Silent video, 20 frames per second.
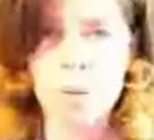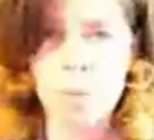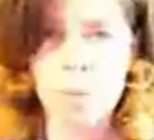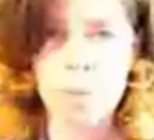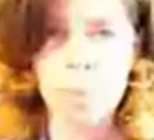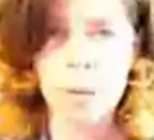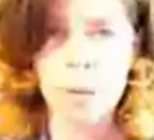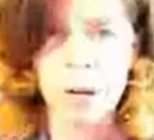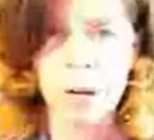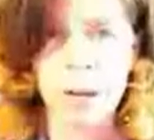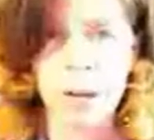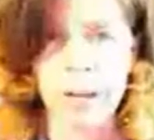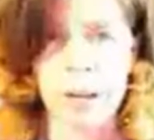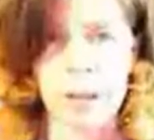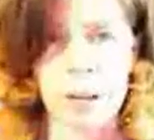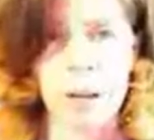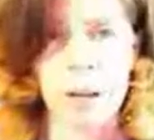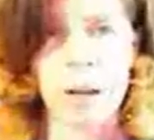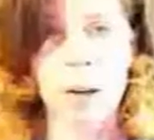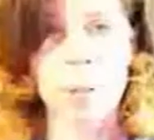My
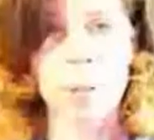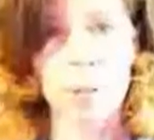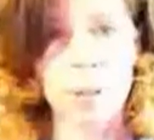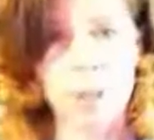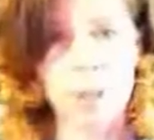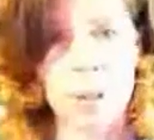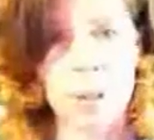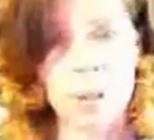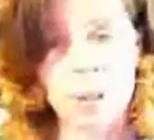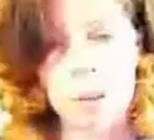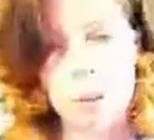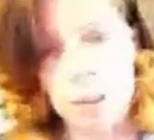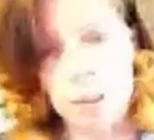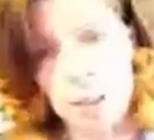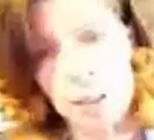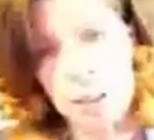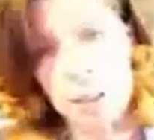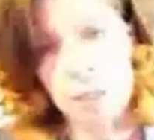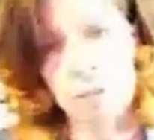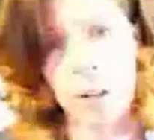review is
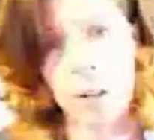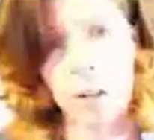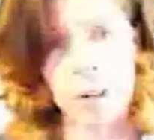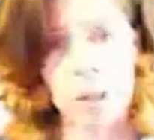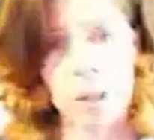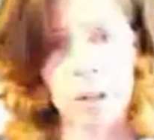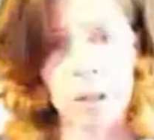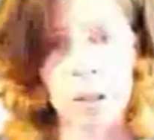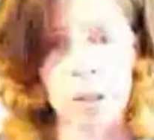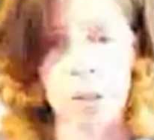found here.